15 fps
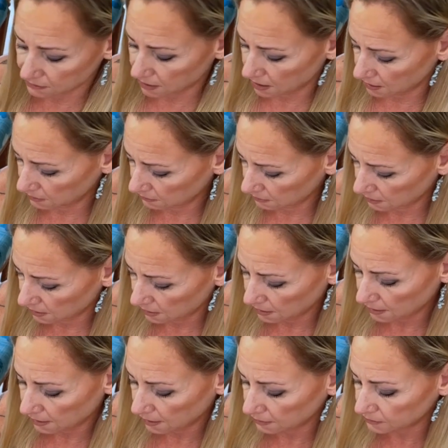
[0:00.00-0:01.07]
and
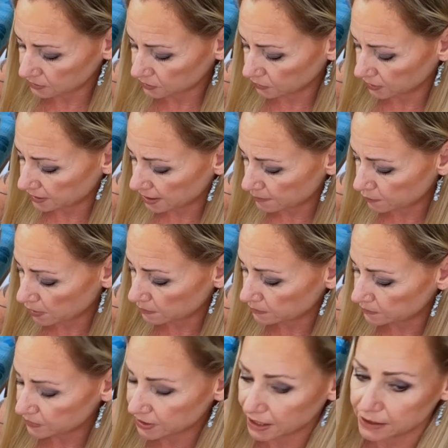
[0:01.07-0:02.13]
and sorting their
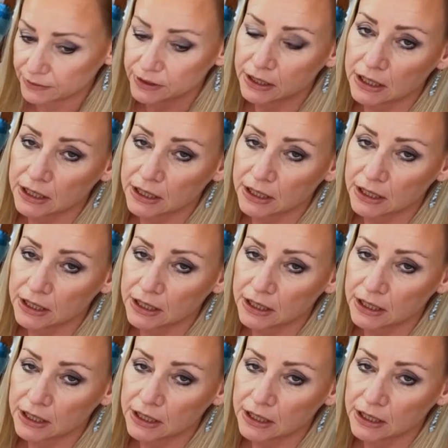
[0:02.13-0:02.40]
problems out.